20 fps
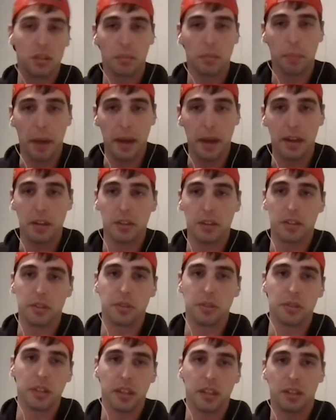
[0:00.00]
pay your
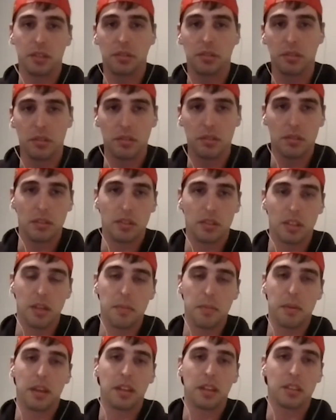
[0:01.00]
dues, like you
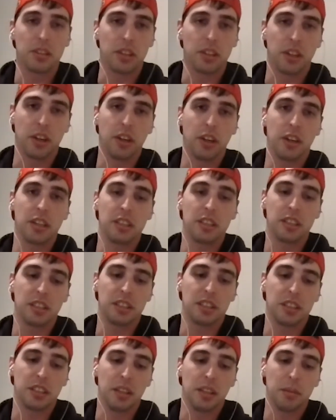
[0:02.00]
see me at security at
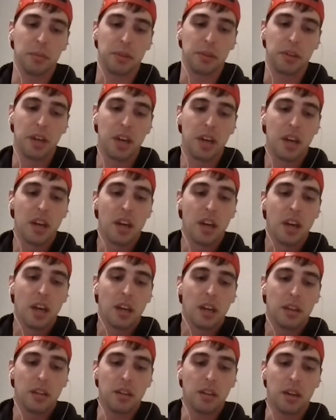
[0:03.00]
GCW,
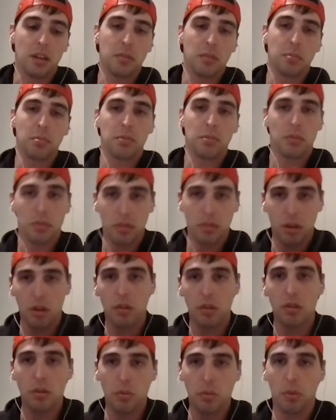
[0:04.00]
you go,
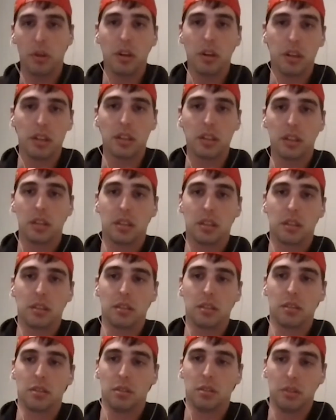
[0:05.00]
you work,
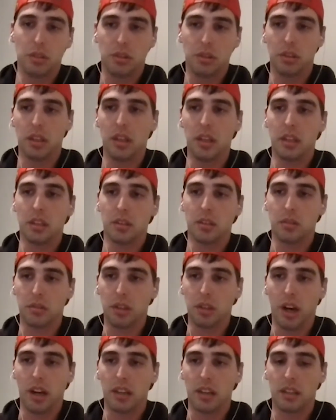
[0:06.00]
you do your thing, you
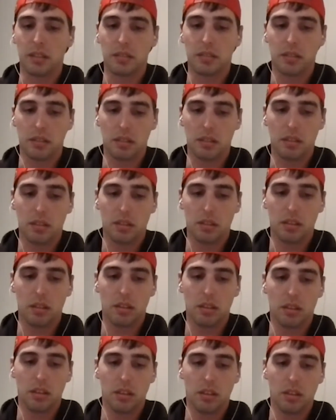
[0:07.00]
try to,
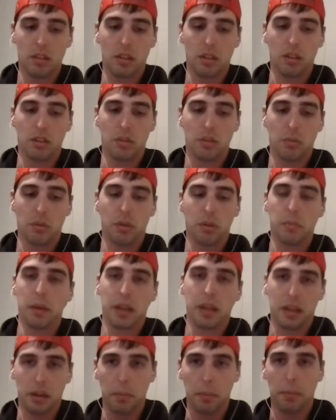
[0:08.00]
you want to
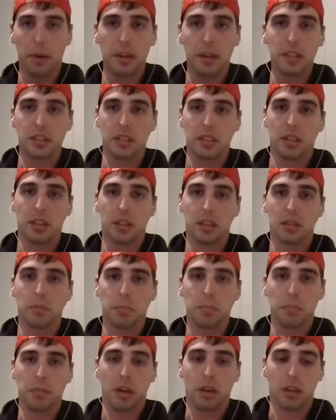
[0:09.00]
make an impression on
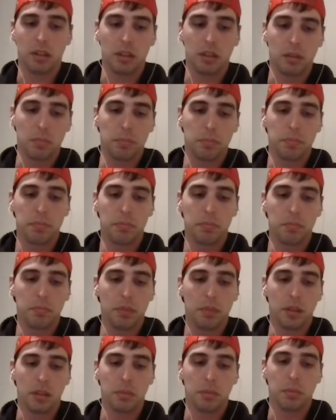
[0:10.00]

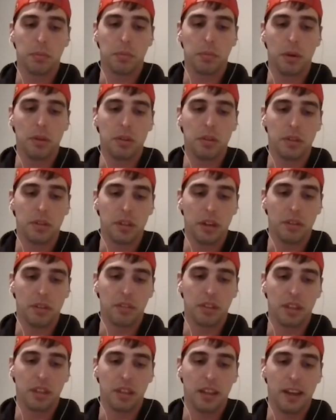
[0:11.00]
the promoter and
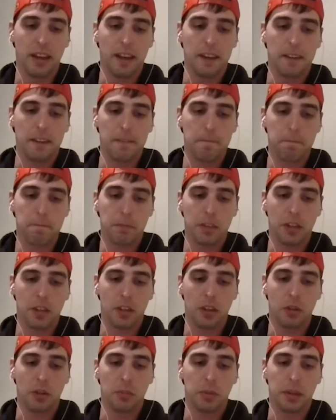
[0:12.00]
everything like
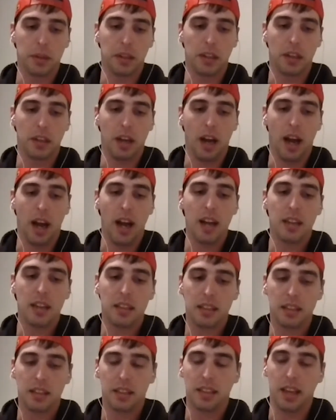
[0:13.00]
that, but
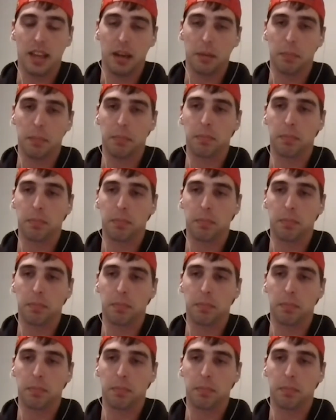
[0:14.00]
I take